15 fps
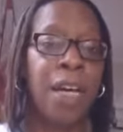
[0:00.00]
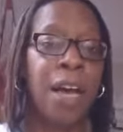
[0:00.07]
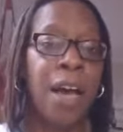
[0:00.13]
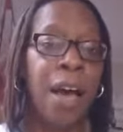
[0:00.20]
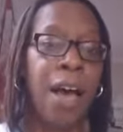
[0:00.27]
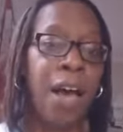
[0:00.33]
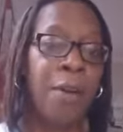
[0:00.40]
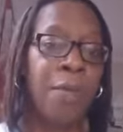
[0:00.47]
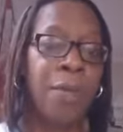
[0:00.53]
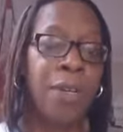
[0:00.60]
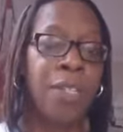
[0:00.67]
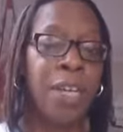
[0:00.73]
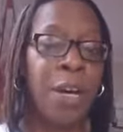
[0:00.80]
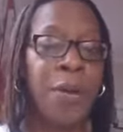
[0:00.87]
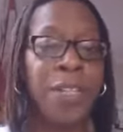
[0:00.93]
Um,
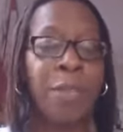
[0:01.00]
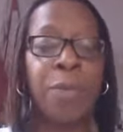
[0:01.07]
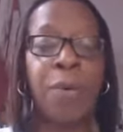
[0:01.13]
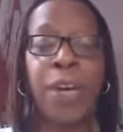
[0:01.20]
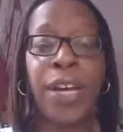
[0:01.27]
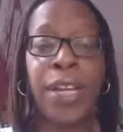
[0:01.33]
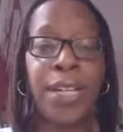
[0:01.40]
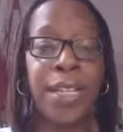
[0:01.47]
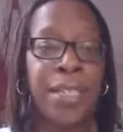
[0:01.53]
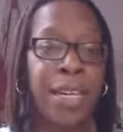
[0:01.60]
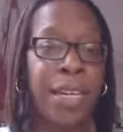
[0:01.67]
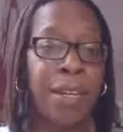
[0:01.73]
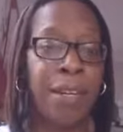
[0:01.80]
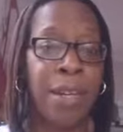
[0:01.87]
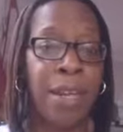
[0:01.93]
so it's pointless
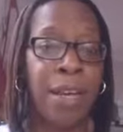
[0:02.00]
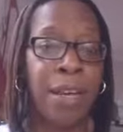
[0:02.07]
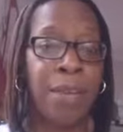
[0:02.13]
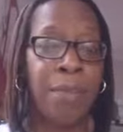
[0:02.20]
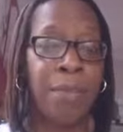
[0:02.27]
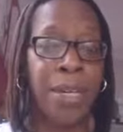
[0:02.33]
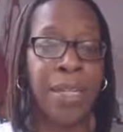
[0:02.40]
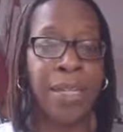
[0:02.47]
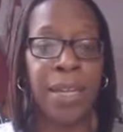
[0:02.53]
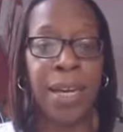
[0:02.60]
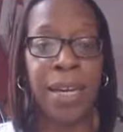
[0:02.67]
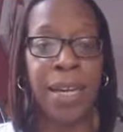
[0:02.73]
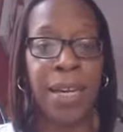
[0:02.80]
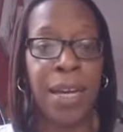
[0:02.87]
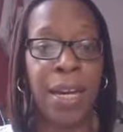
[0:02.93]
in me
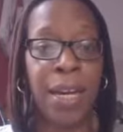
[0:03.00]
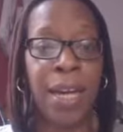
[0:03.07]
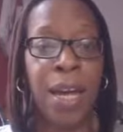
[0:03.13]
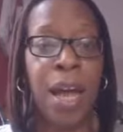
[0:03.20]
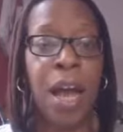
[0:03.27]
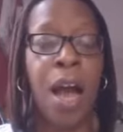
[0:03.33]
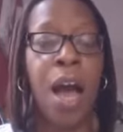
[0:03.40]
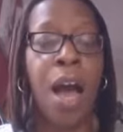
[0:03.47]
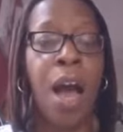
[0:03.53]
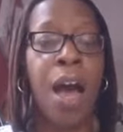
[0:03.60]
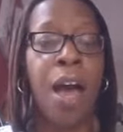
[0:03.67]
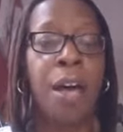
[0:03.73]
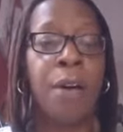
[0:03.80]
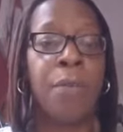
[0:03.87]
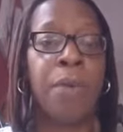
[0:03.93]
saying
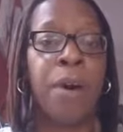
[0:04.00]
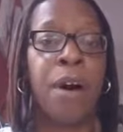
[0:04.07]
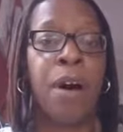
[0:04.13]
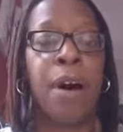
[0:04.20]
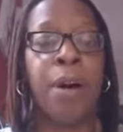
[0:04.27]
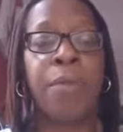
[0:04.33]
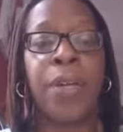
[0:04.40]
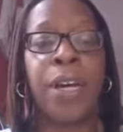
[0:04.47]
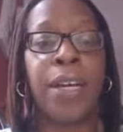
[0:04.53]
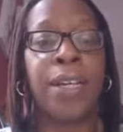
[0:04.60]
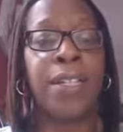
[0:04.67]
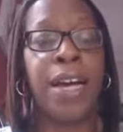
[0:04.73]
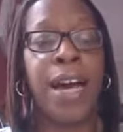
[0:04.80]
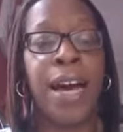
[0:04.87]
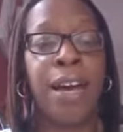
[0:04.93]
um, I'm going
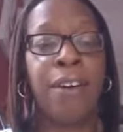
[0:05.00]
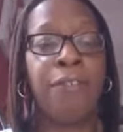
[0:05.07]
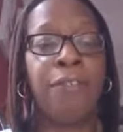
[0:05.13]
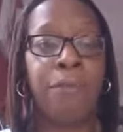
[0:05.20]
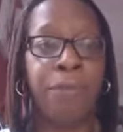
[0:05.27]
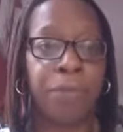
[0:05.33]
to have